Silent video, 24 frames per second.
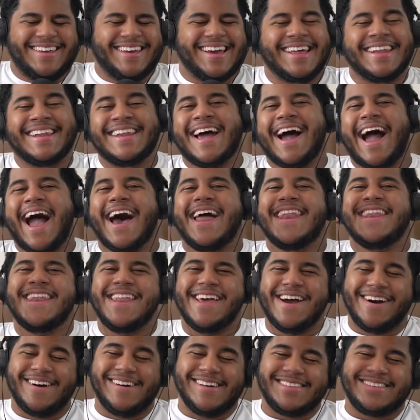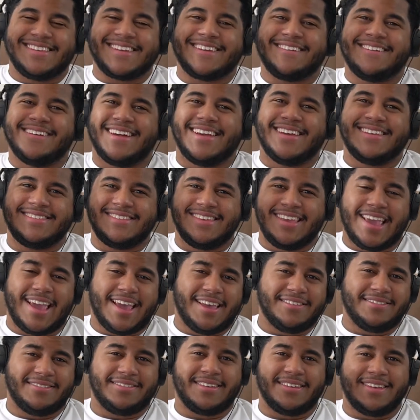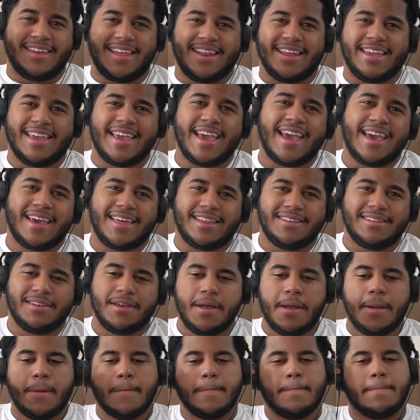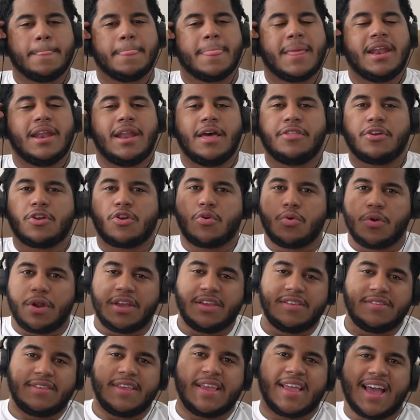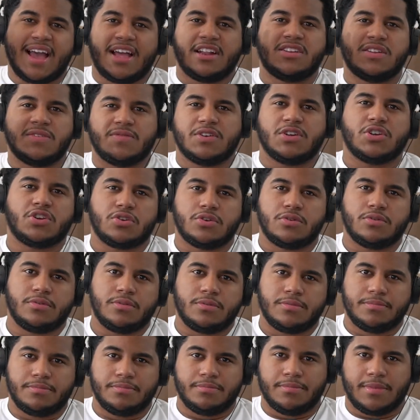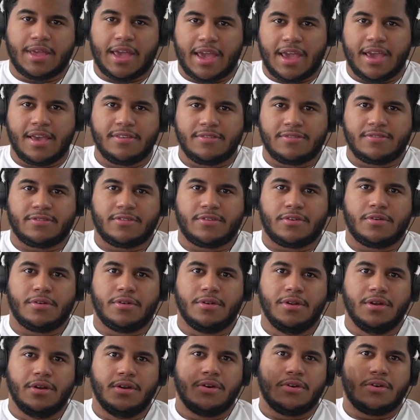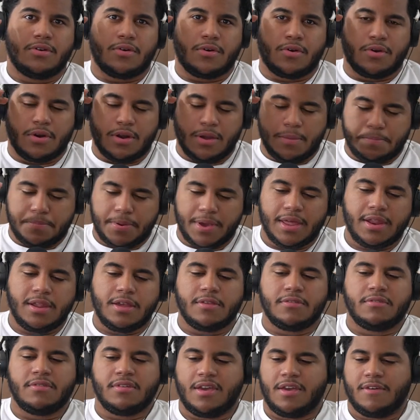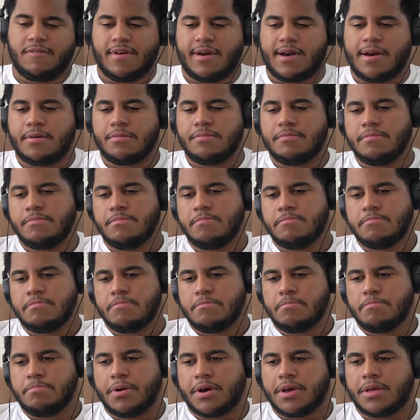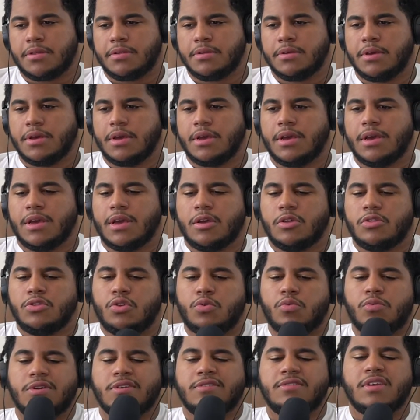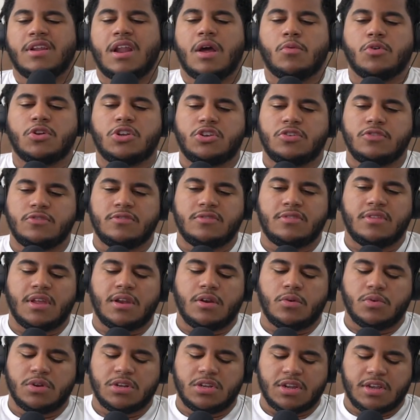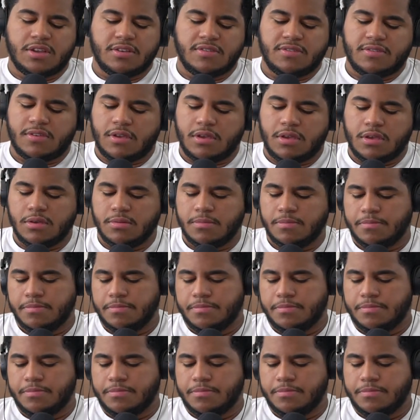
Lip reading: I know it's a crazy answer yet again. Another crazy controversial answer or opinion to give out. But the reason I would choose dinner with Jay-Z,